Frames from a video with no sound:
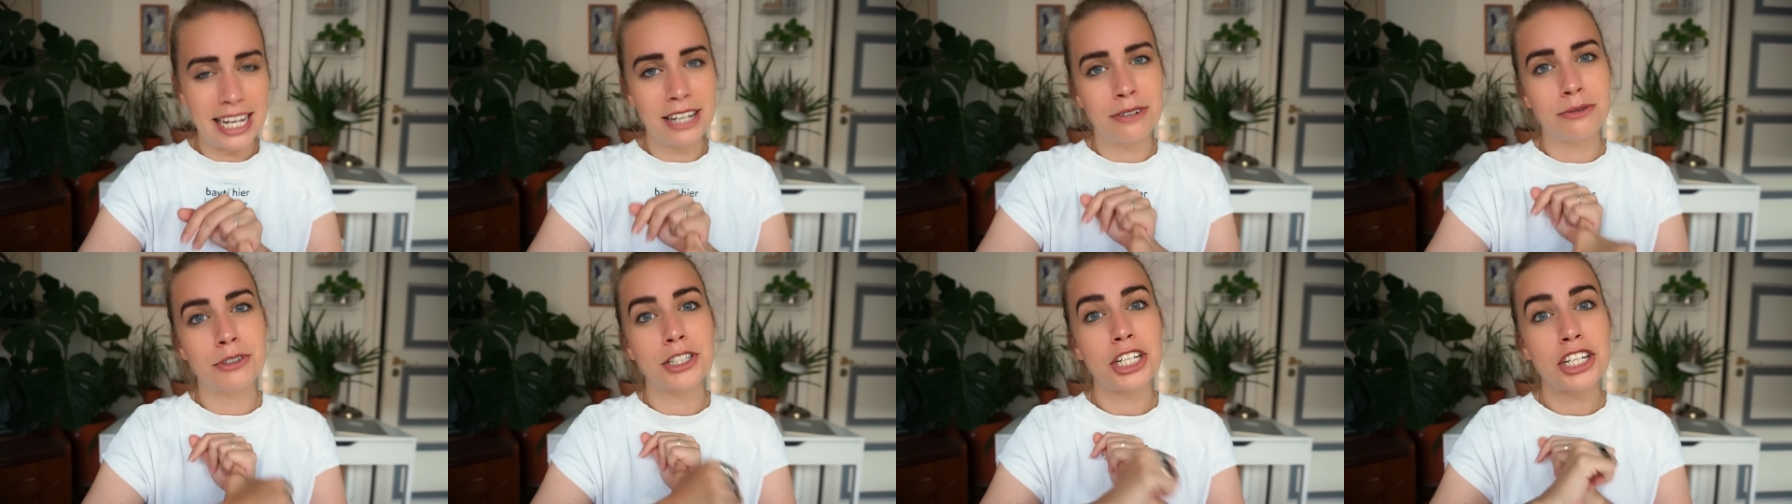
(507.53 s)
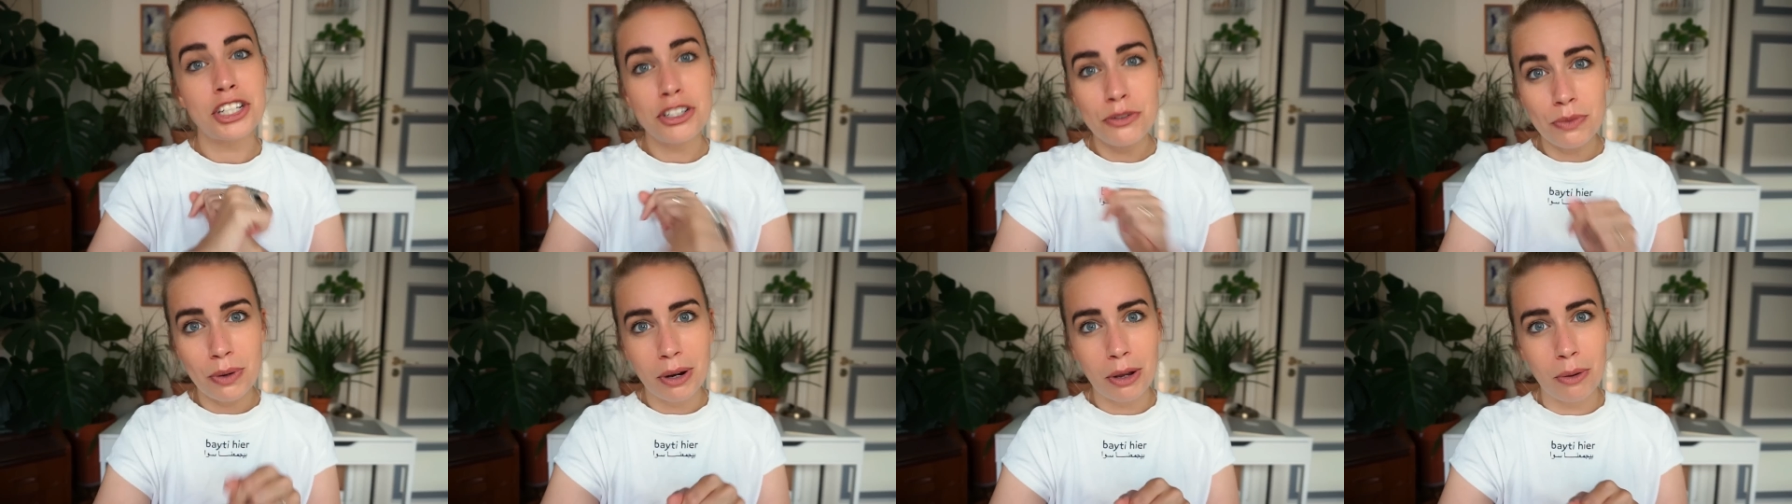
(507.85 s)
It
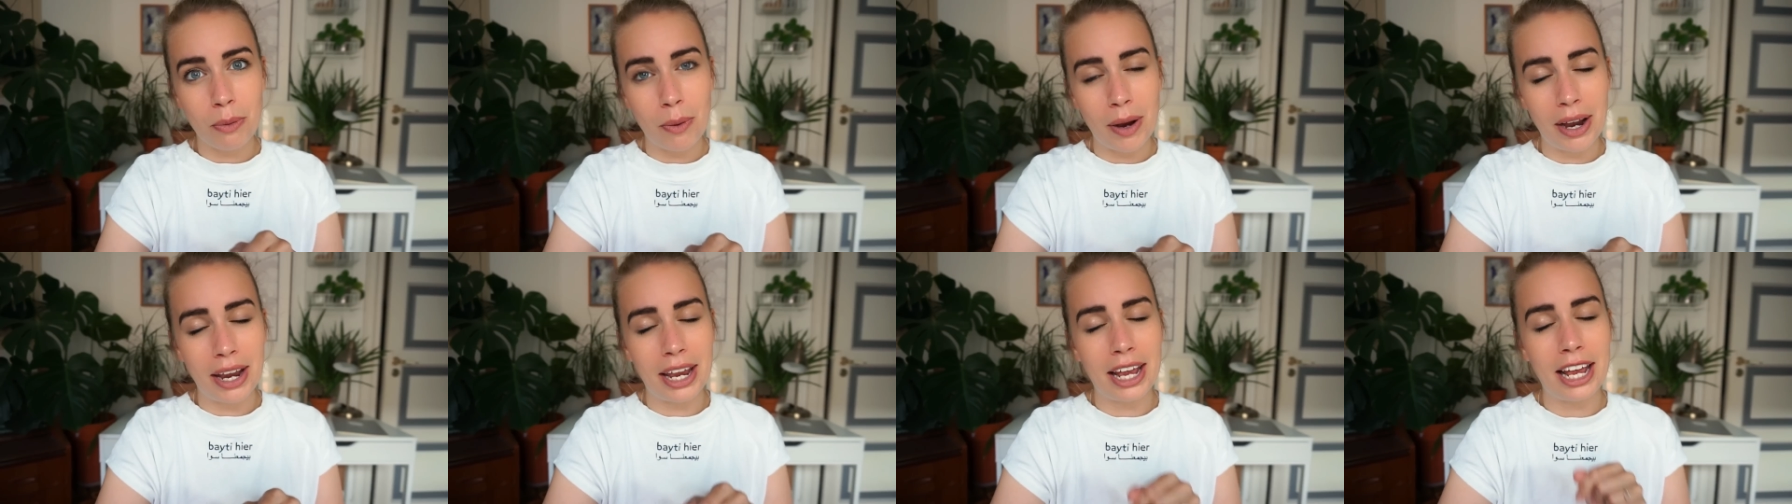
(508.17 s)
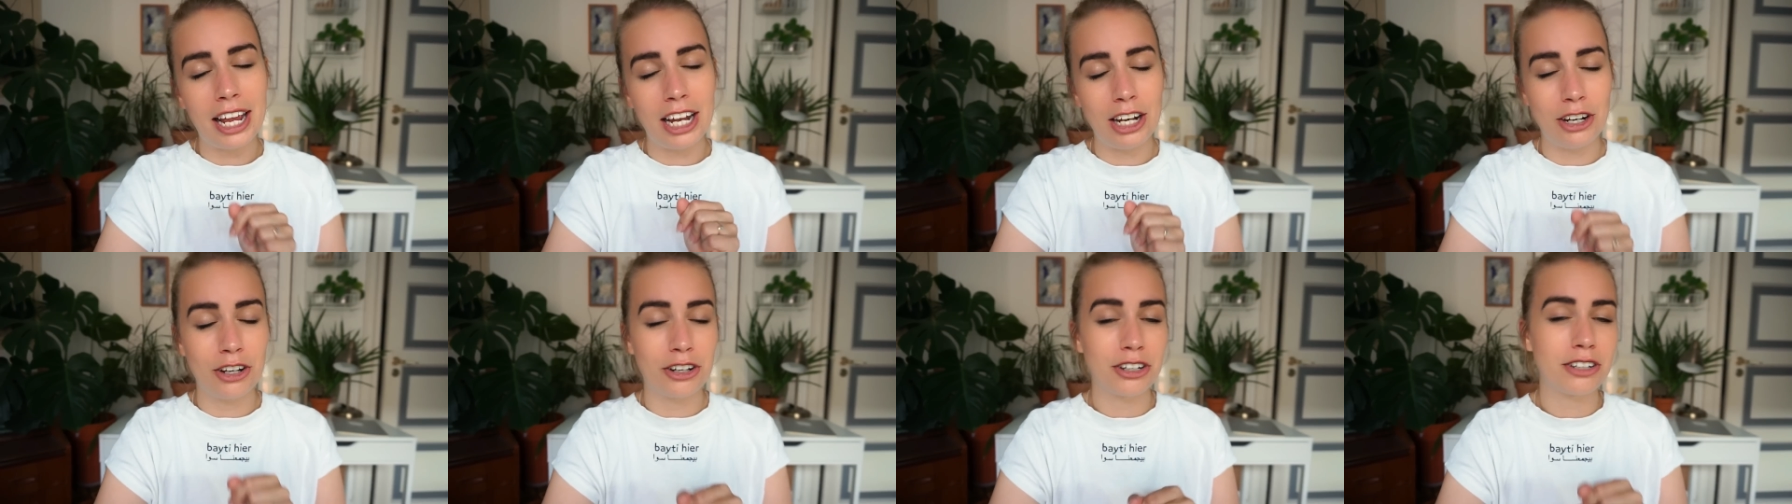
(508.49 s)
doesn't
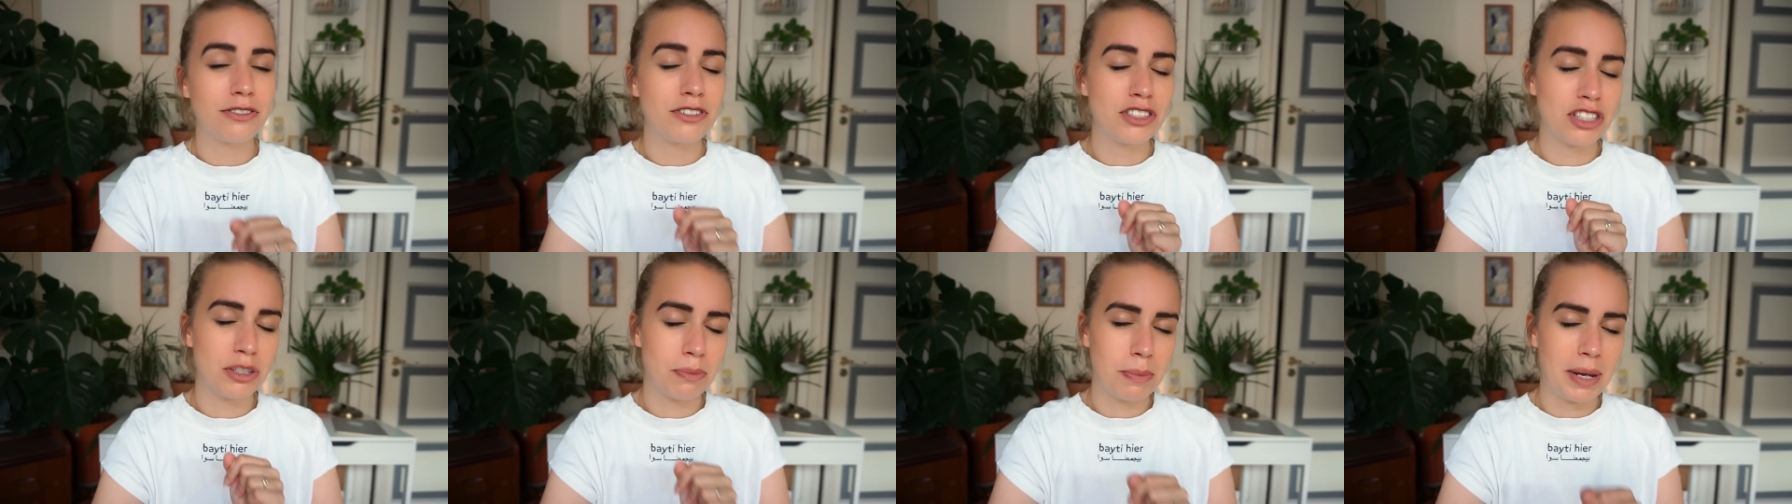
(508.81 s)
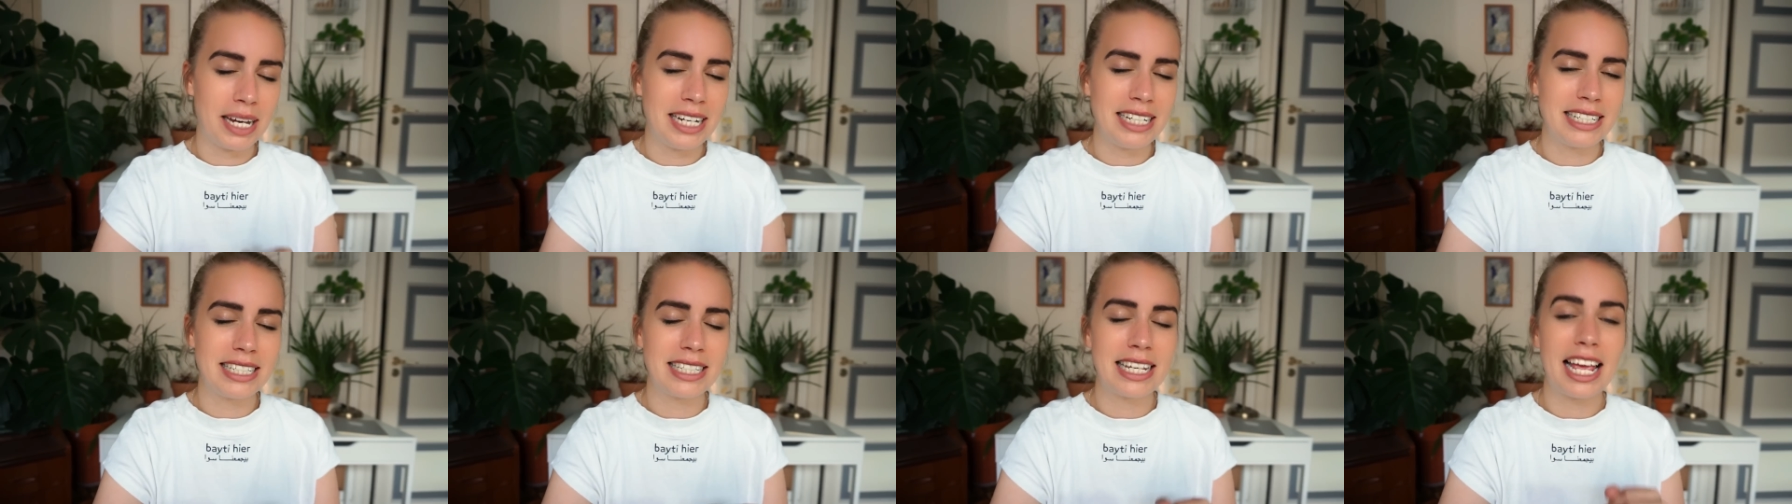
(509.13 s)
require a lot of
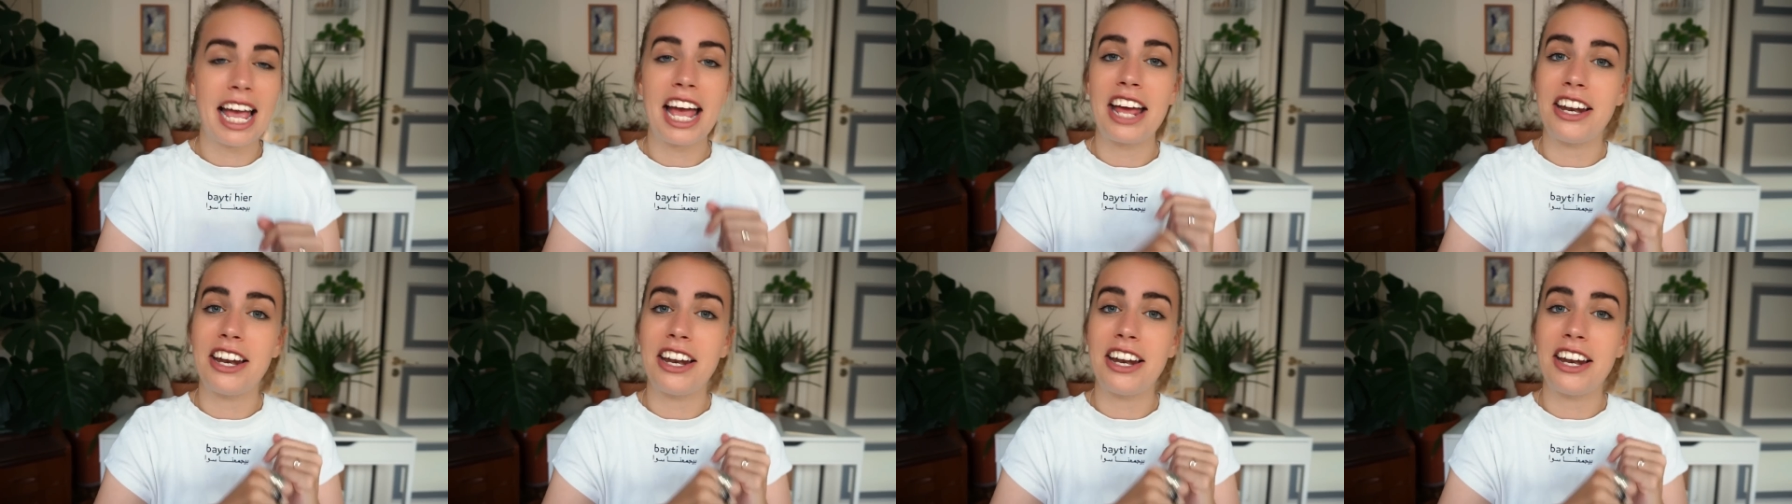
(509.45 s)
space.